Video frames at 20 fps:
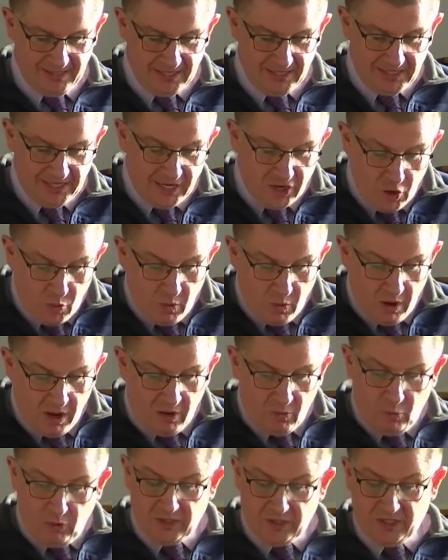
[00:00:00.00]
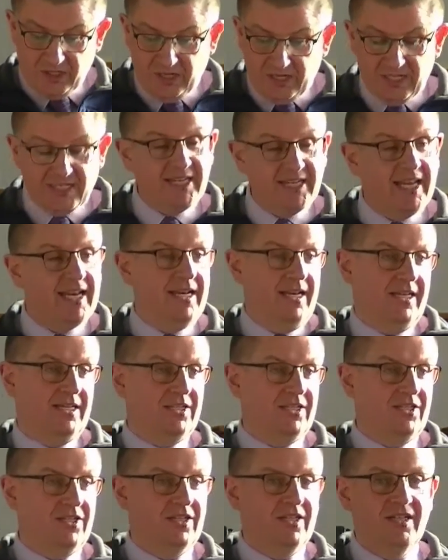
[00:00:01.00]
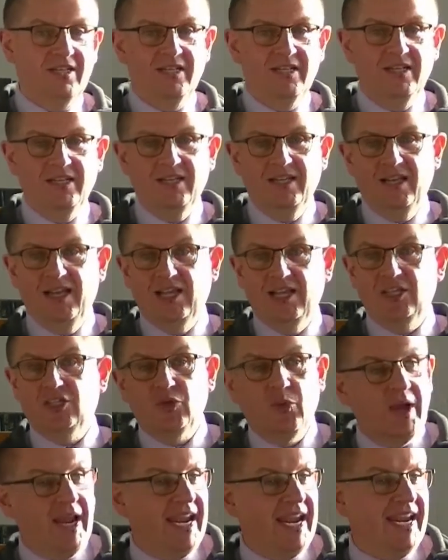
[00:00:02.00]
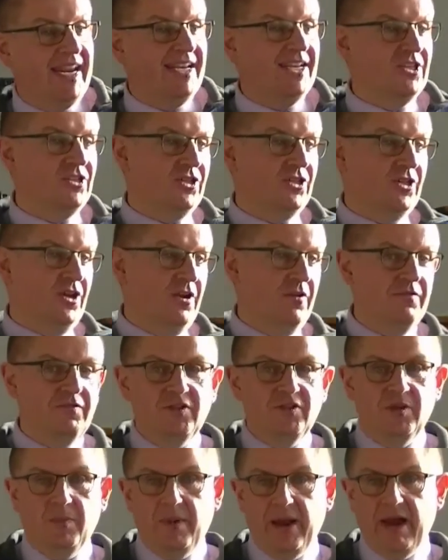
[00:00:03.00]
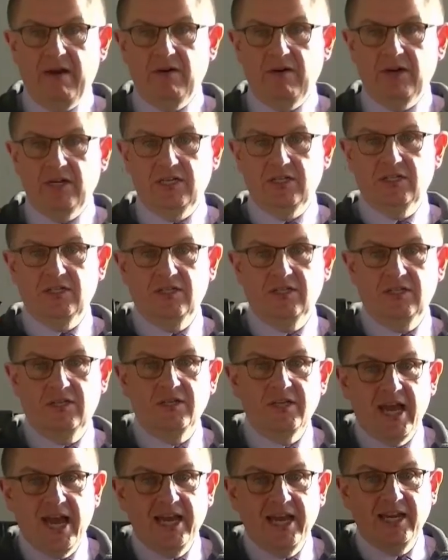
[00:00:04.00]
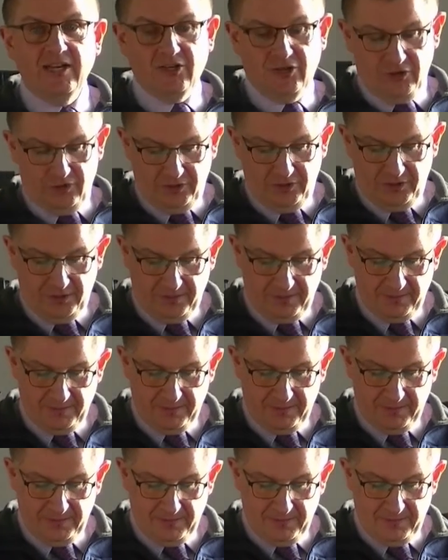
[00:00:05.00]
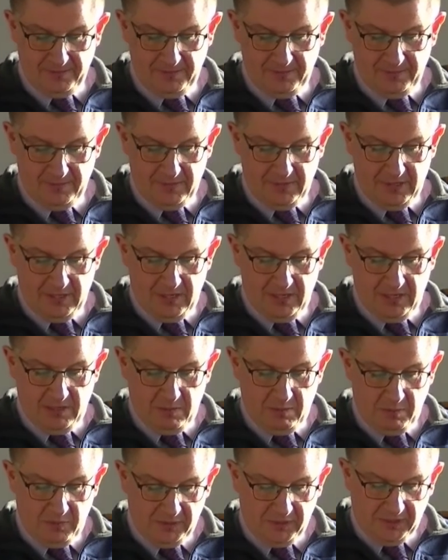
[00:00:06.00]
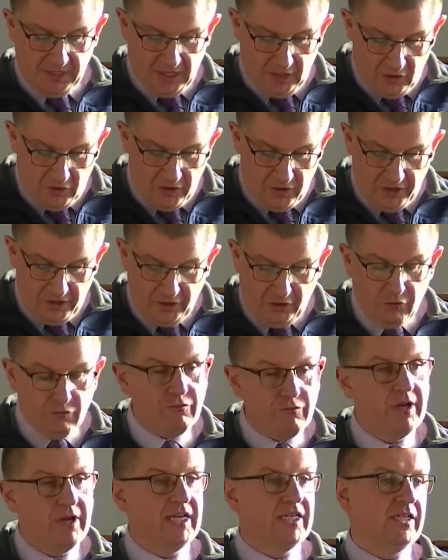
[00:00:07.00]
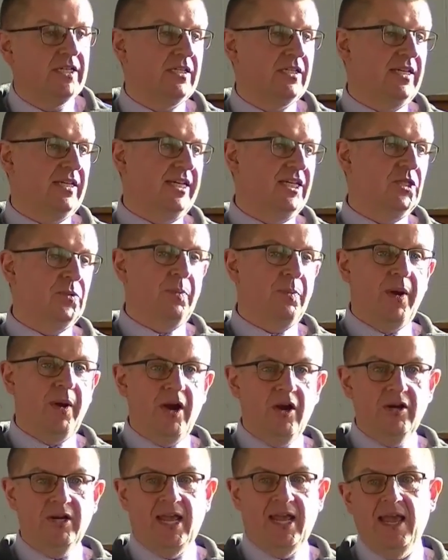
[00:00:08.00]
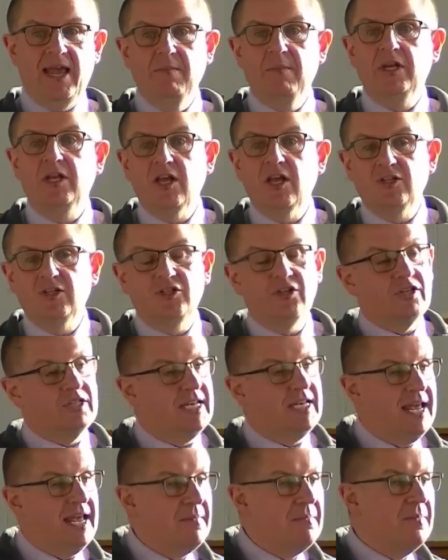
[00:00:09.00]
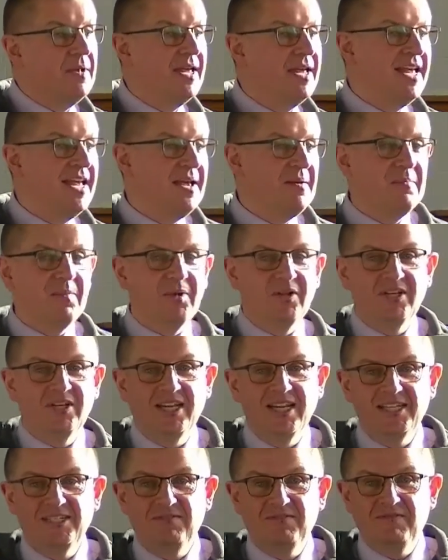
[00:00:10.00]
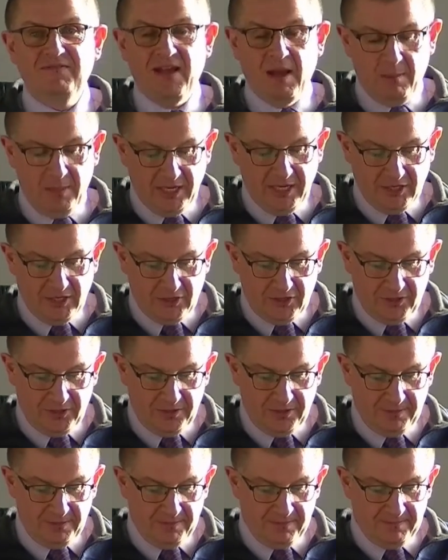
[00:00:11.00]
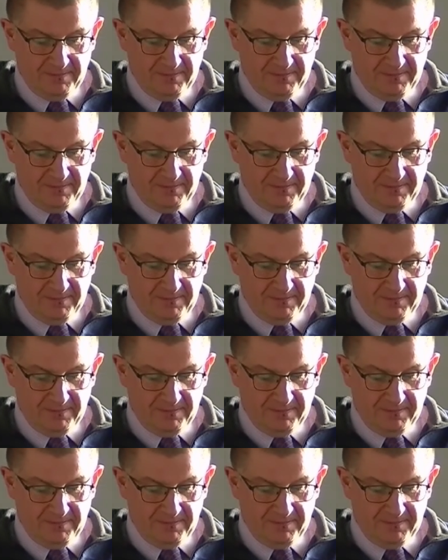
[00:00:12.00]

You see, Noah wasn't sinless, and so he deserved to perish, to die too. But the Lord graciously spared him, and not just him, but his family too.